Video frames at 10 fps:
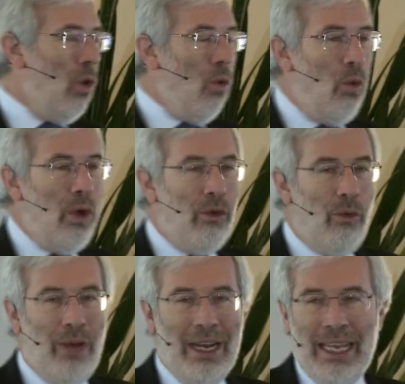we
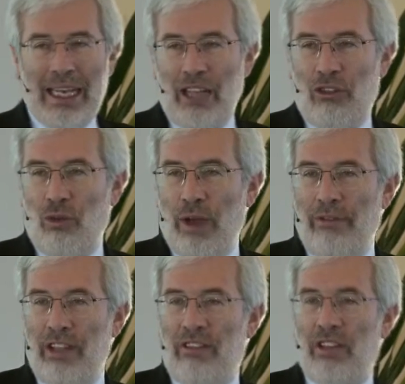really need to have
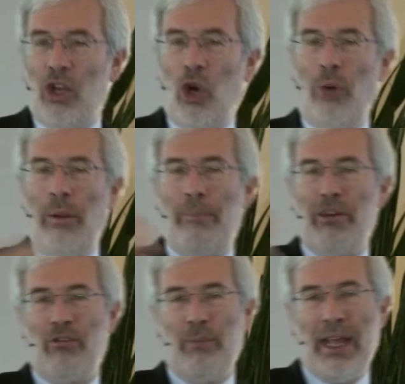this global
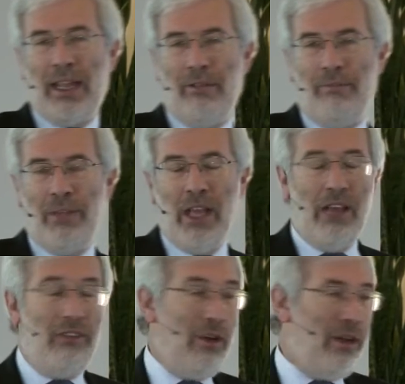perspective.
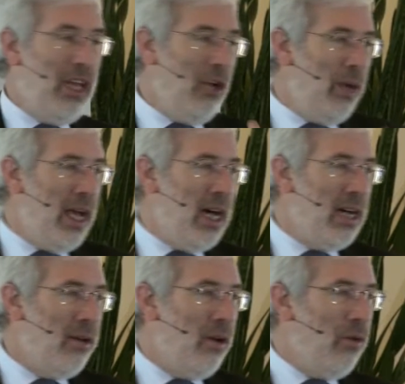So here we are.
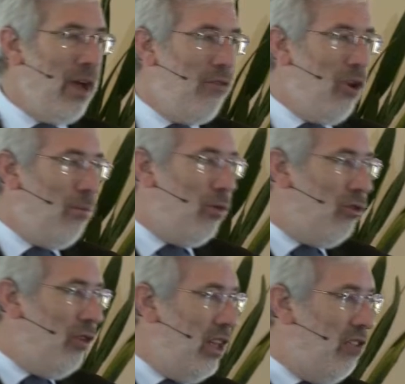We have the
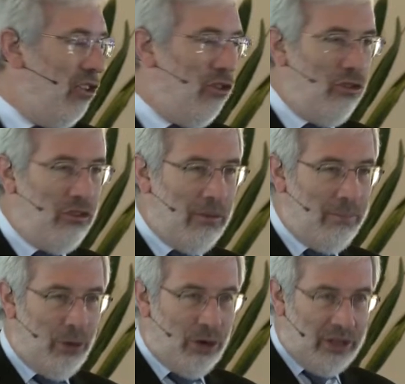opportunity to
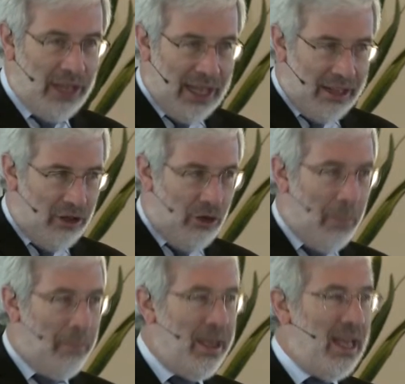support the
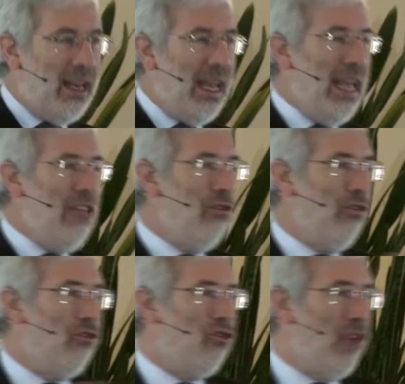European
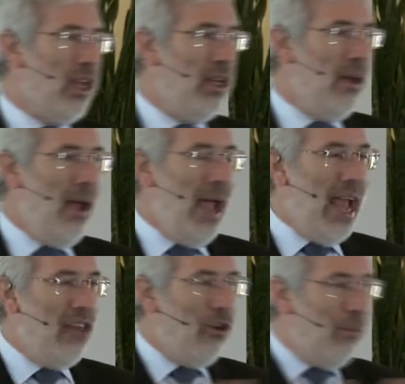industry
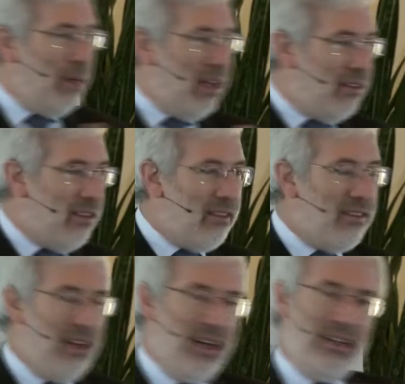and European
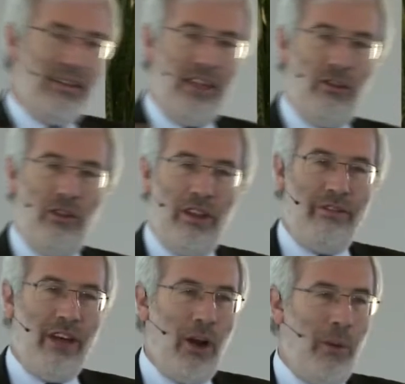society to
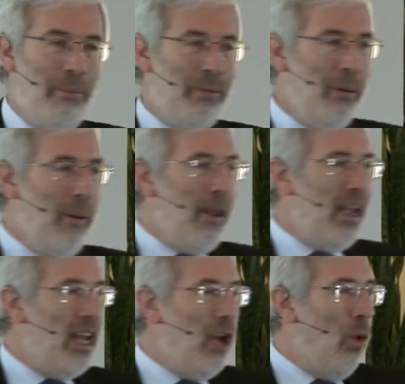develop,
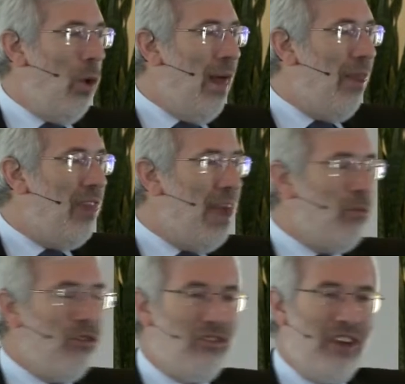
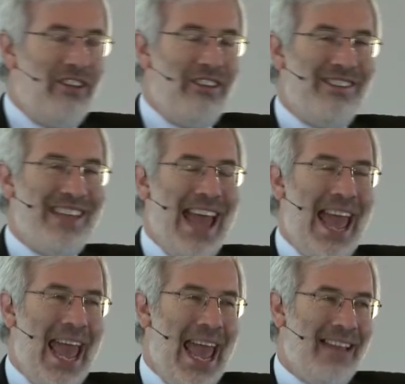demonstrations
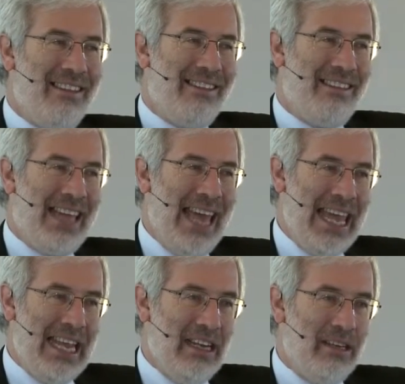at
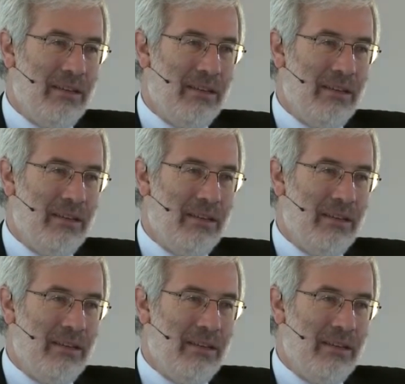scale